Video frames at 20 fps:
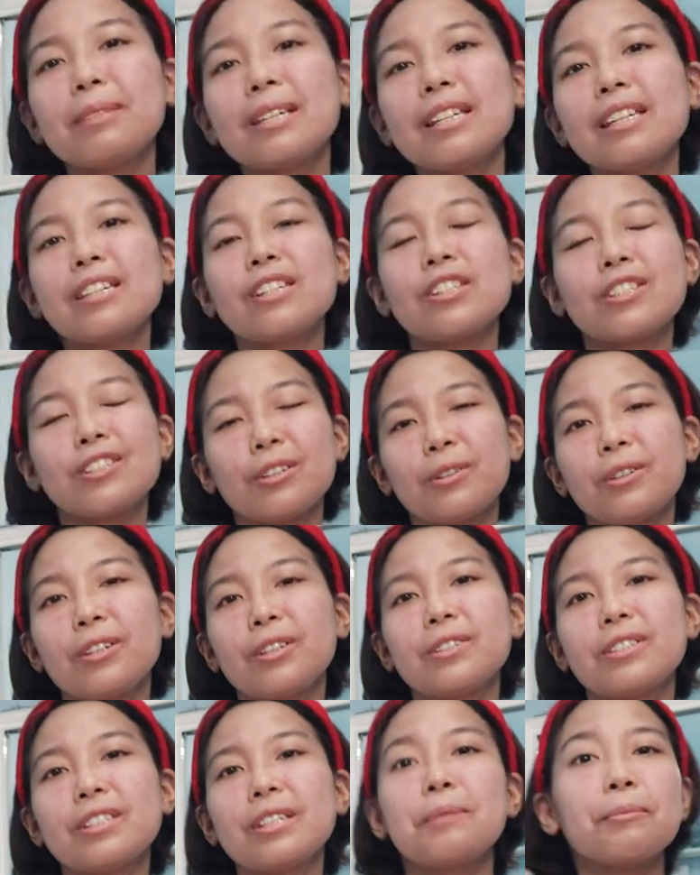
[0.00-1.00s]
me show
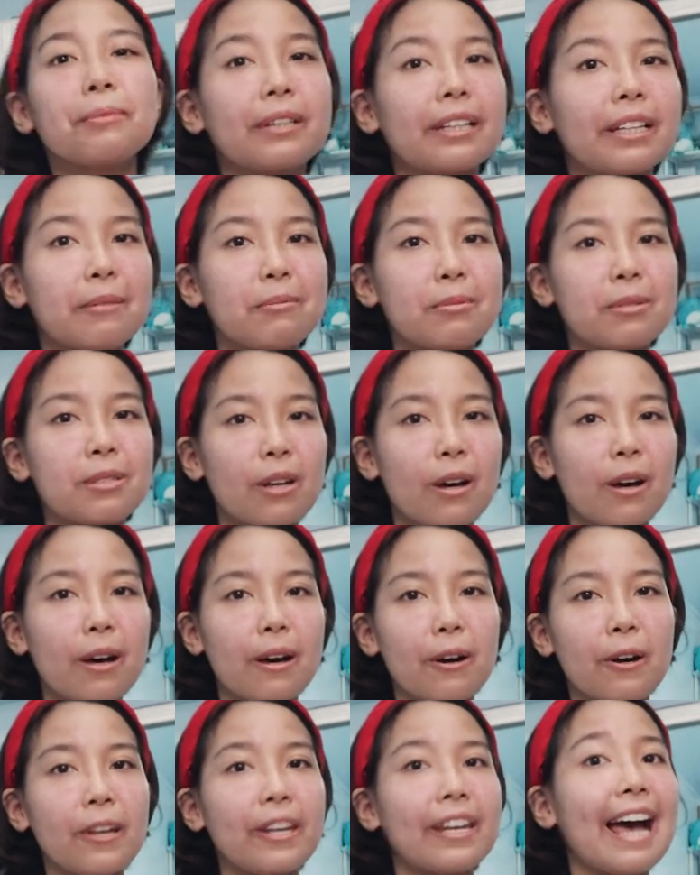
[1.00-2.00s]
you some clips
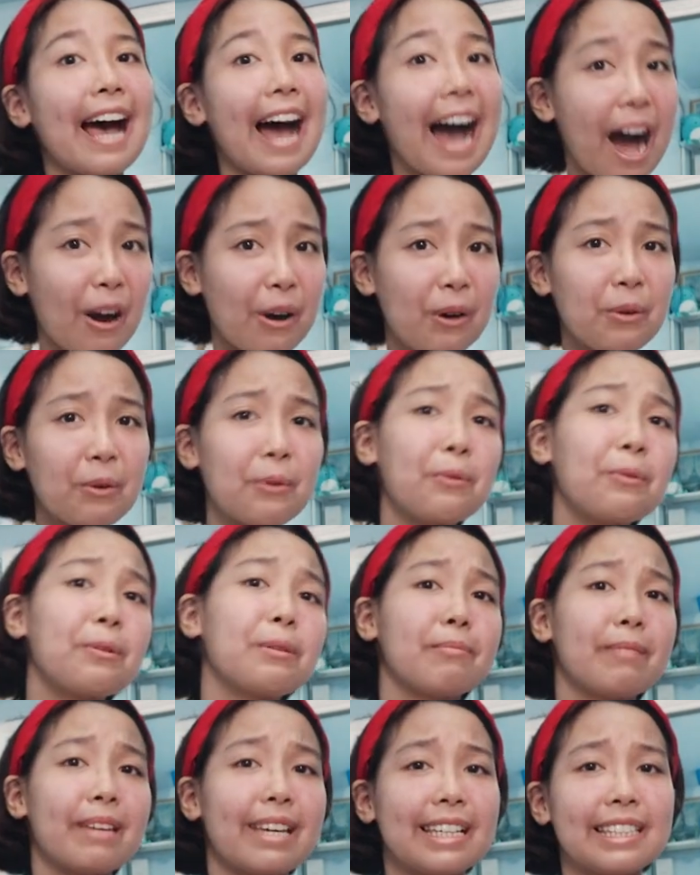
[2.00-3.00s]
on how
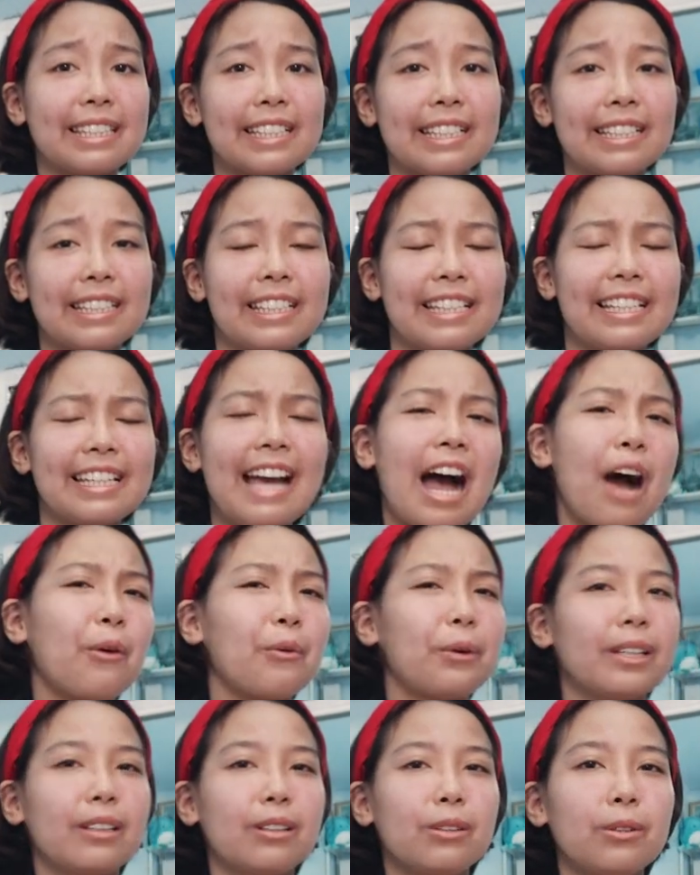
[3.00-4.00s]
we make the tea,
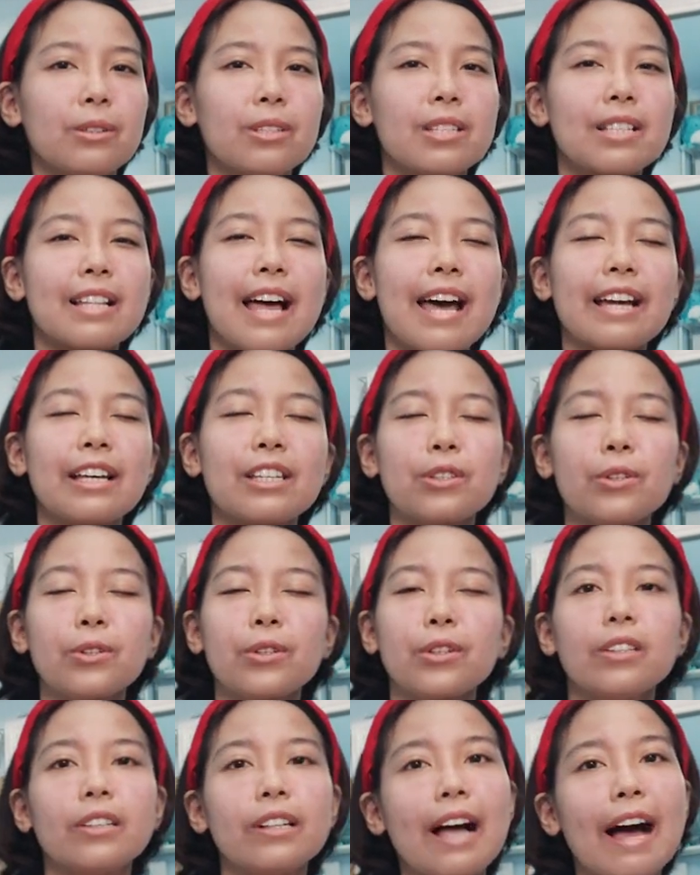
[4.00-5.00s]
how it looks like, so
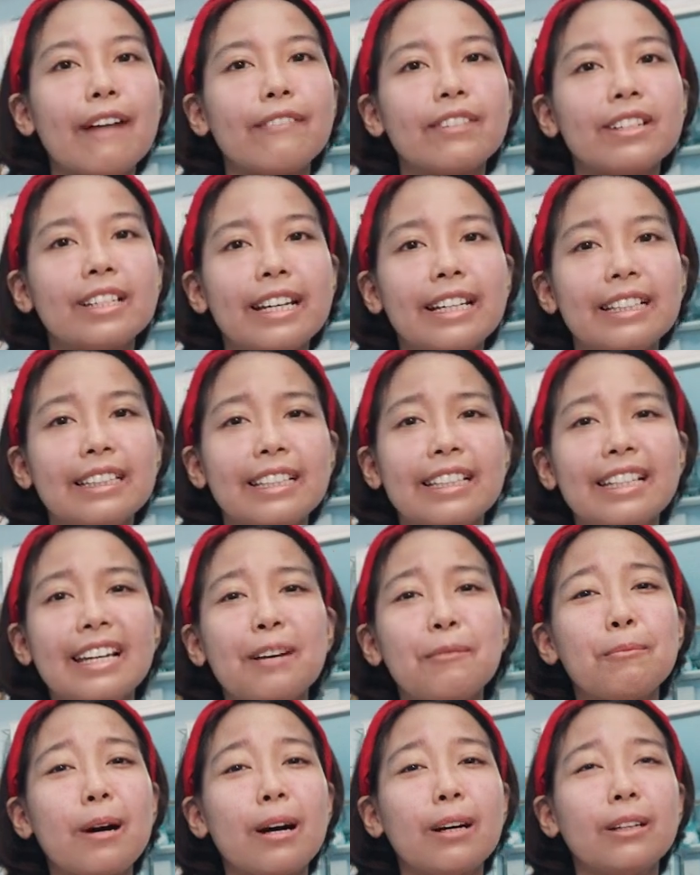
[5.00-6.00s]
you'll have an
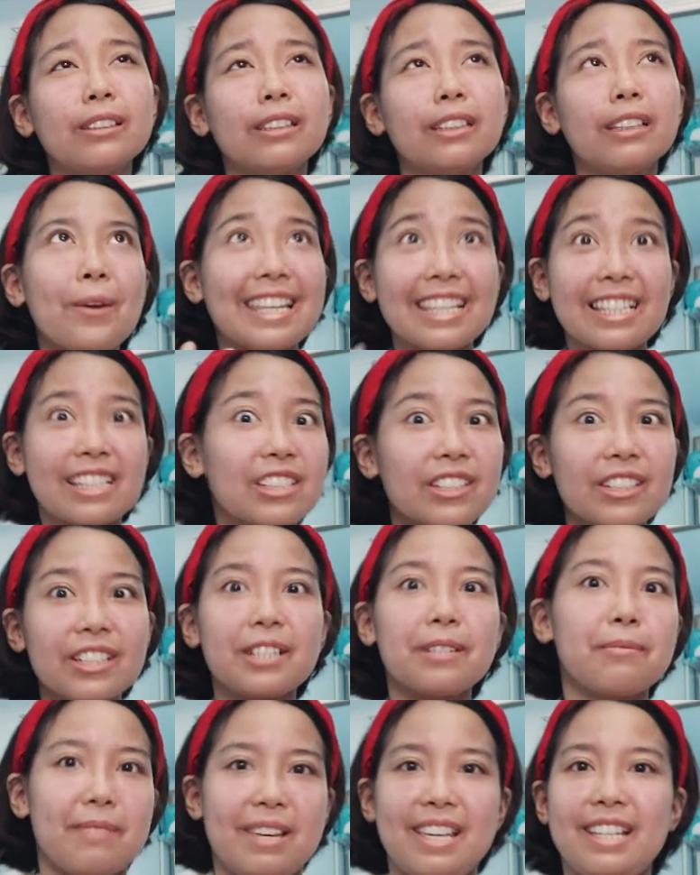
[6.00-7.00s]
idea about
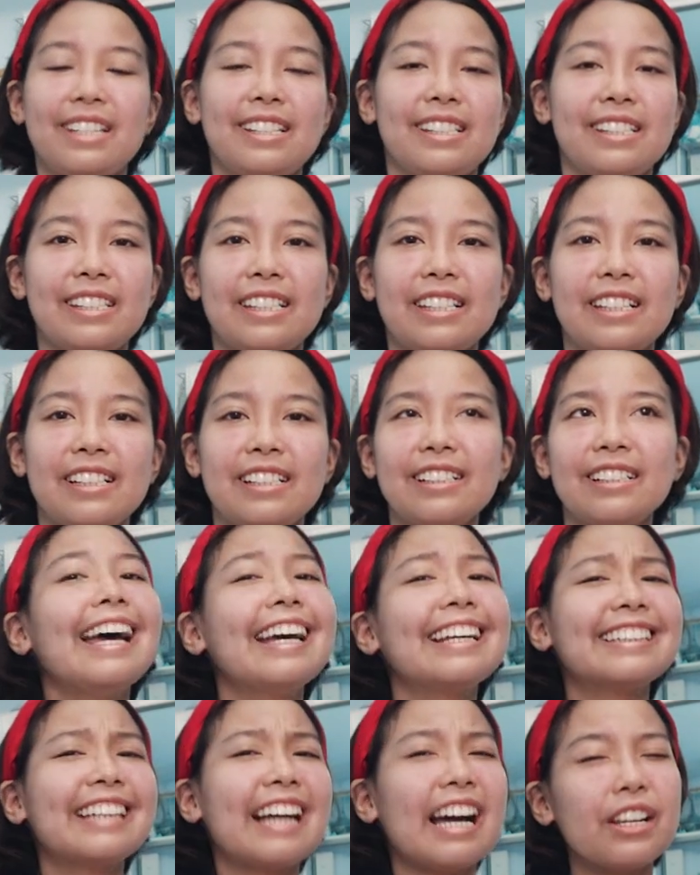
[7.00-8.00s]
Eastern
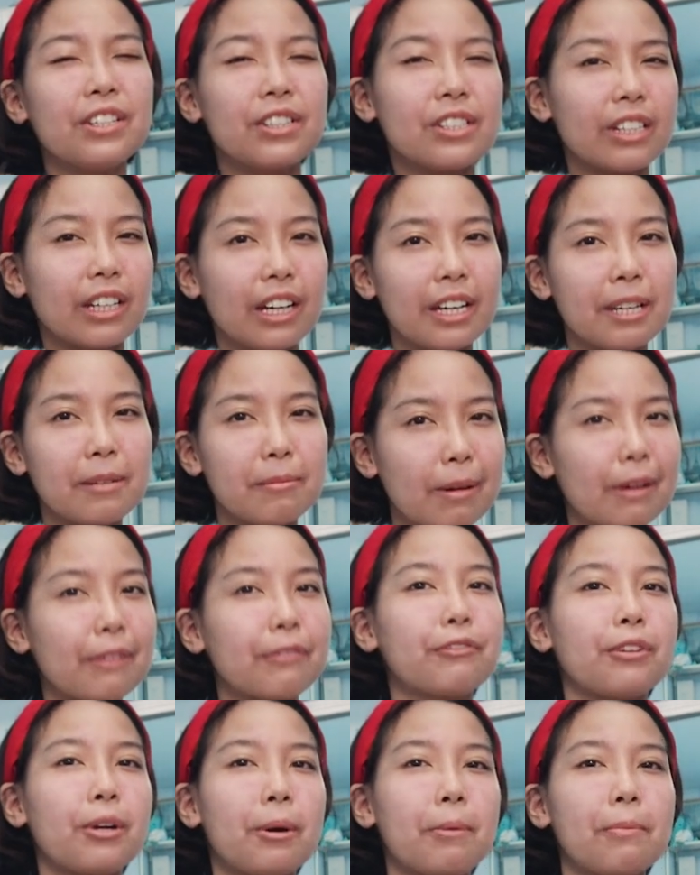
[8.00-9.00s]
medicine and gaano siya
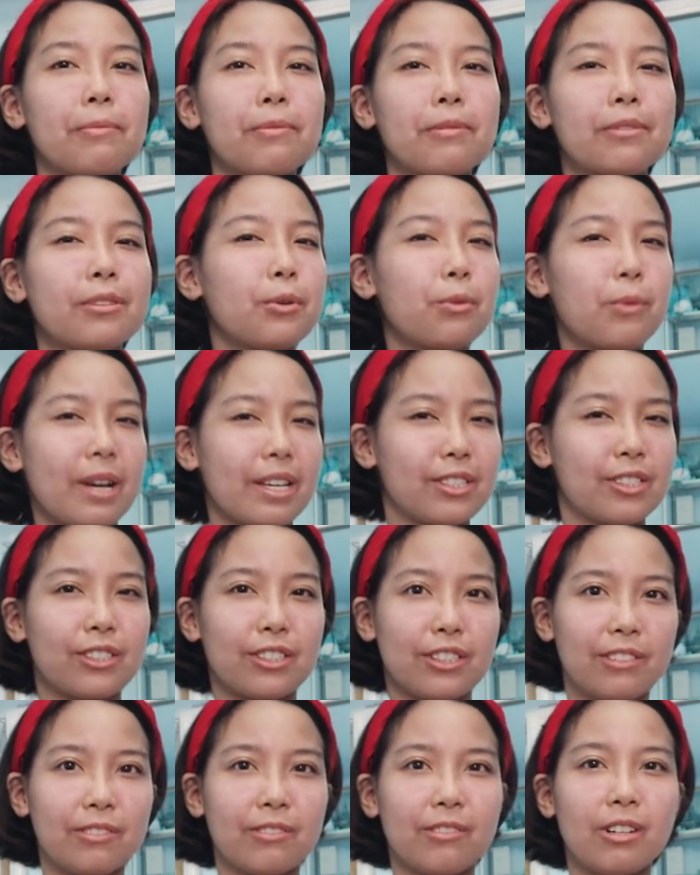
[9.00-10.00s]
kaiba from the
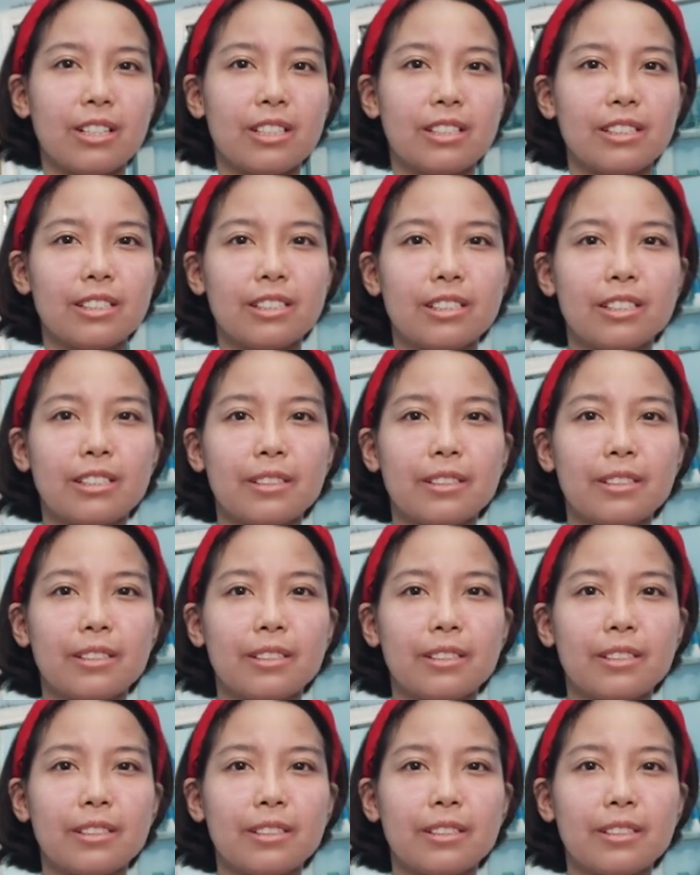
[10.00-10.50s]
Western ones.